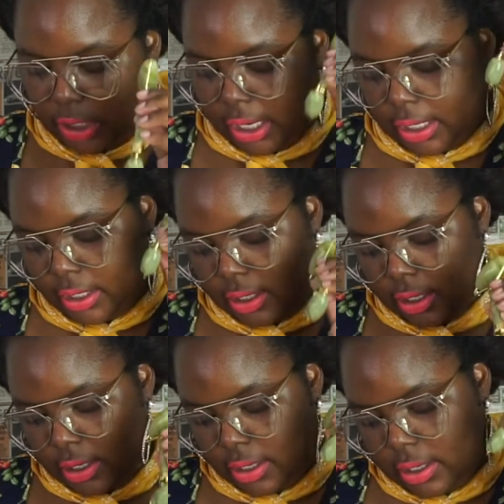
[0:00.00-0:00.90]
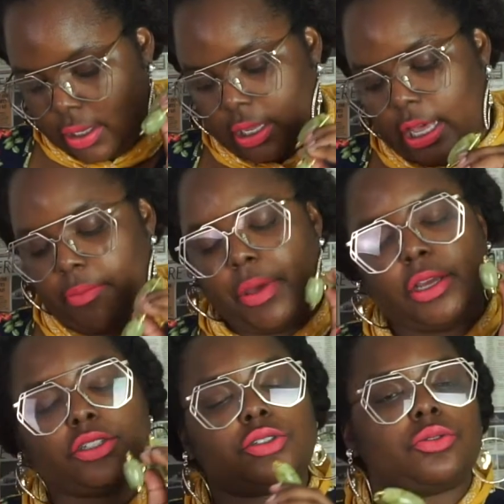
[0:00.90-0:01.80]
done and
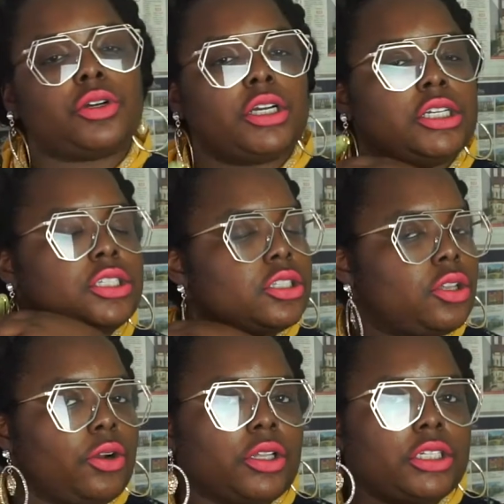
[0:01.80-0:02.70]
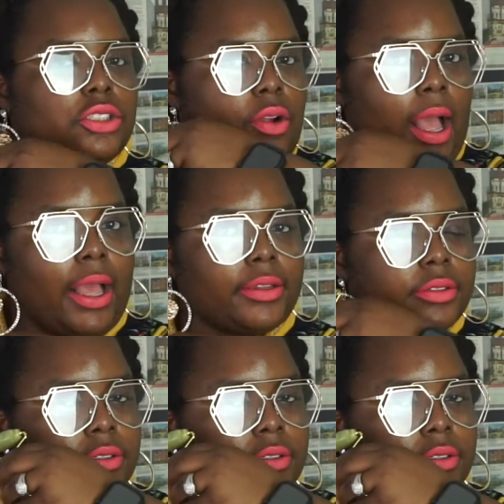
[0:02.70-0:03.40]
make sure it's thoroughly dry.